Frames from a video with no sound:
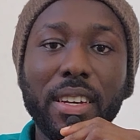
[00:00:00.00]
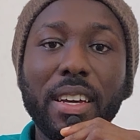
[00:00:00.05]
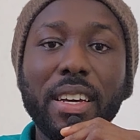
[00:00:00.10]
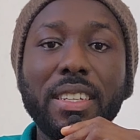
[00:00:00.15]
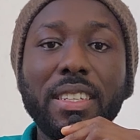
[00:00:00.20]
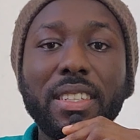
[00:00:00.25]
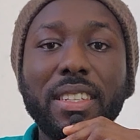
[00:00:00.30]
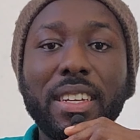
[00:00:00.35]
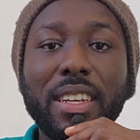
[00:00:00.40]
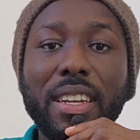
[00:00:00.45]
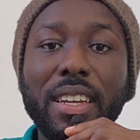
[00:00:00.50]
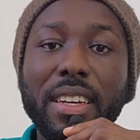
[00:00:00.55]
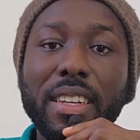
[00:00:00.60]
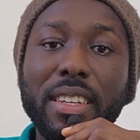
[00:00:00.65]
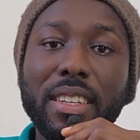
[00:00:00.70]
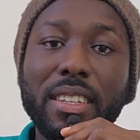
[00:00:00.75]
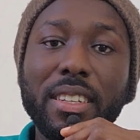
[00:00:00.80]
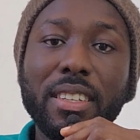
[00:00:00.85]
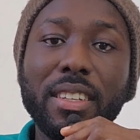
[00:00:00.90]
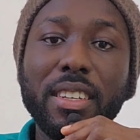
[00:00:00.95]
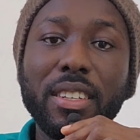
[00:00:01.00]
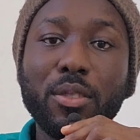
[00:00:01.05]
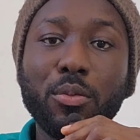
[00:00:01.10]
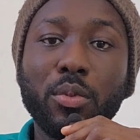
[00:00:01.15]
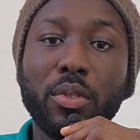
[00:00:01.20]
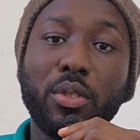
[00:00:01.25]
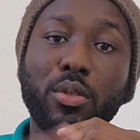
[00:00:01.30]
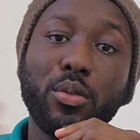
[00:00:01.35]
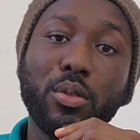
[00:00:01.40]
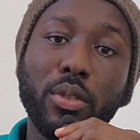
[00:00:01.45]
I started learning it
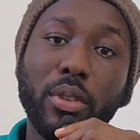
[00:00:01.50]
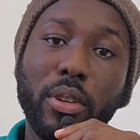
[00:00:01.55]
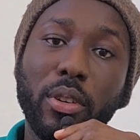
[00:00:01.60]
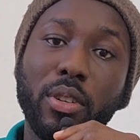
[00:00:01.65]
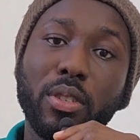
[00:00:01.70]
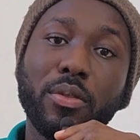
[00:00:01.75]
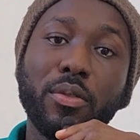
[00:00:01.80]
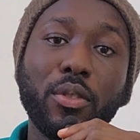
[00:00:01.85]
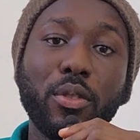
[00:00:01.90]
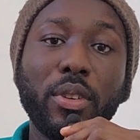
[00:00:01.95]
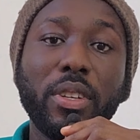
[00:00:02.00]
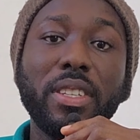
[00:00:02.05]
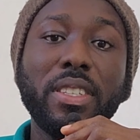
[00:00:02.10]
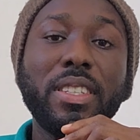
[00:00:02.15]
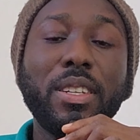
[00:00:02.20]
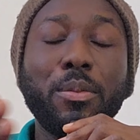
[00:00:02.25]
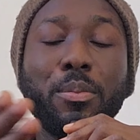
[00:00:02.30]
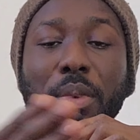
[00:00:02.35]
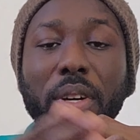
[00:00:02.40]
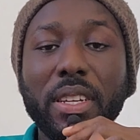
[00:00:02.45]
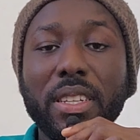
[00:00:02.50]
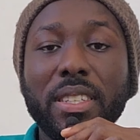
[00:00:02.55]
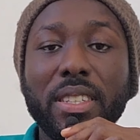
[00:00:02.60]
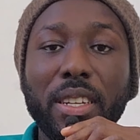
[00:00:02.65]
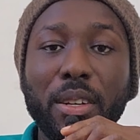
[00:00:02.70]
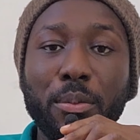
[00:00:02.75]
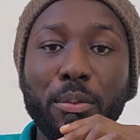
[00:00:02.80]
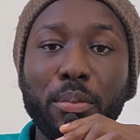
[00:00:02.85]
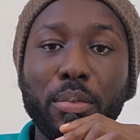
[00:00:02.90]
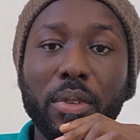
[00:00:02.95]
with tutorials, following step by
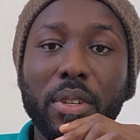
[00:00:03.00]
step,